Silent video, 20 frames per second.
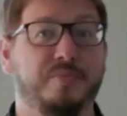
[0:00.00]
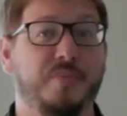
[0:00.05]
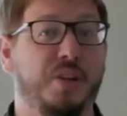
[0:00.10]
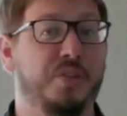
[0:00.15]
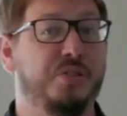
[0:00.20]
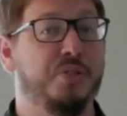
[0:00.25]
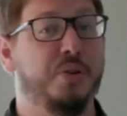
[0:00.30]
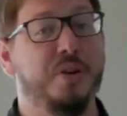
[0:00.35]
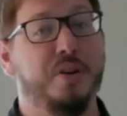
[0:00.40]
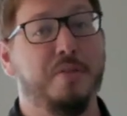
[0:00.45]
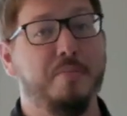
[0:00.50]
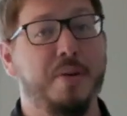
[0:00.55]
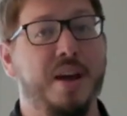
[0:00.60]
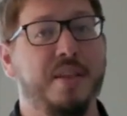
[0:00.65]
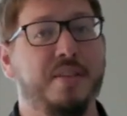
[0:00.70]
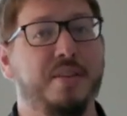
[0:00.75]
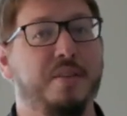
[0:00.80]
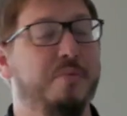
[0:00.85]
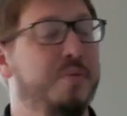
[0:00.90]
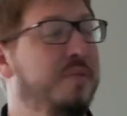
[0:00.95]
So in our
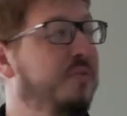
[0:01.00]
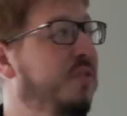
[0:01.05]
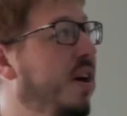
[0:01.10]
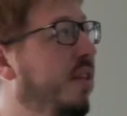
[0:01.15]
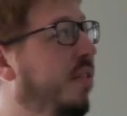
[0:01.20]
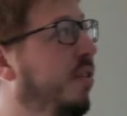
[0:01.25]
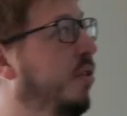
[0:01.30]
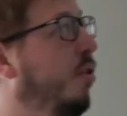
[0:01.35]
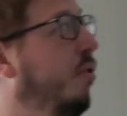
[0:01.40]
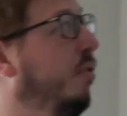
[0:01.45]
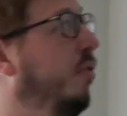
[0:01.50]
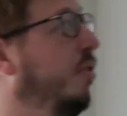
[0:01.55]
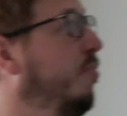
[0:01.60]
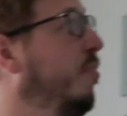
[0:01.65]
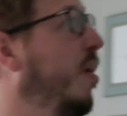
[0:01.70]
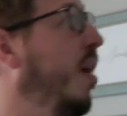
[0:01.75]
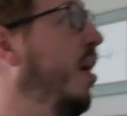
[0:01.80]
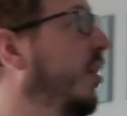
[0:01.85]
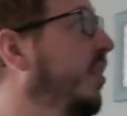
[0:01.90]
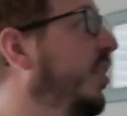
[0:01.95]
bathroom, we've got the Kohler
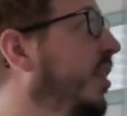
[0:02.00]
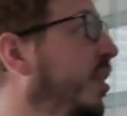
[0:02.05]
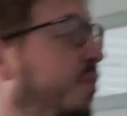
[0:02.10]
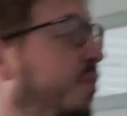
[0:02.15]
Moxie,